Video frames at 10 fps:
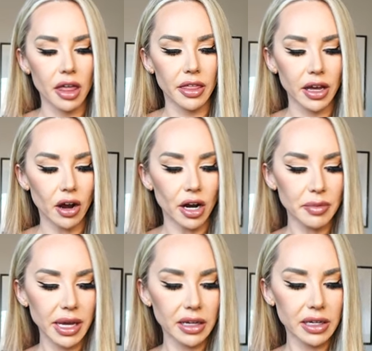They are
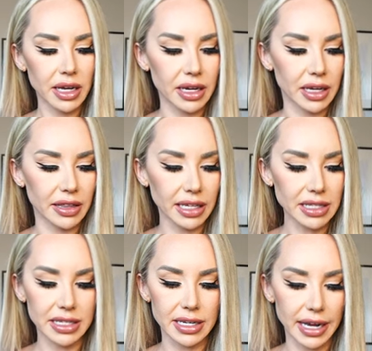magnetic,
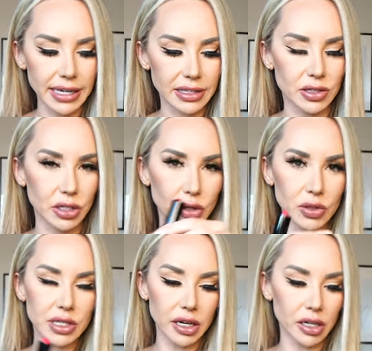that's nice. So you know
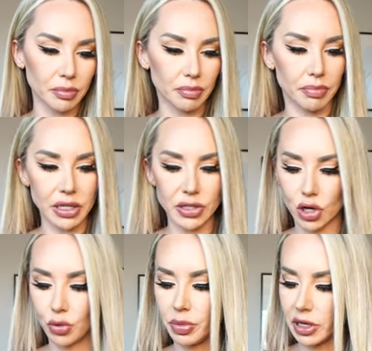it's not gonna bust
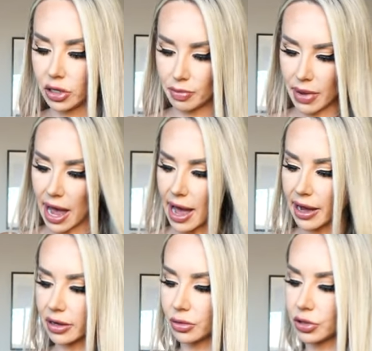open in your
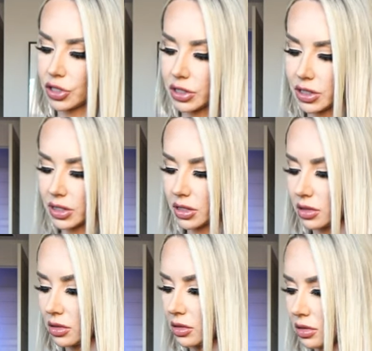bag, which is
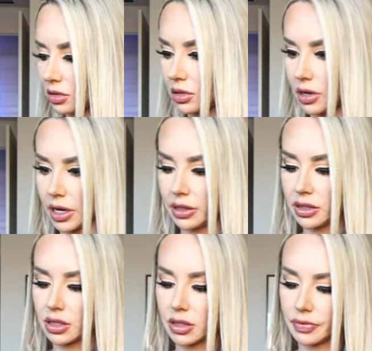
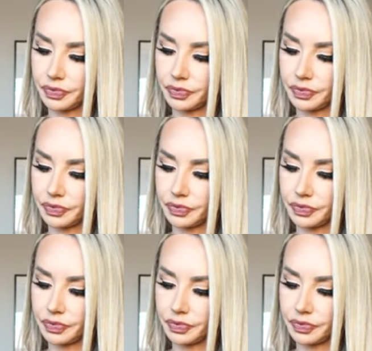nice.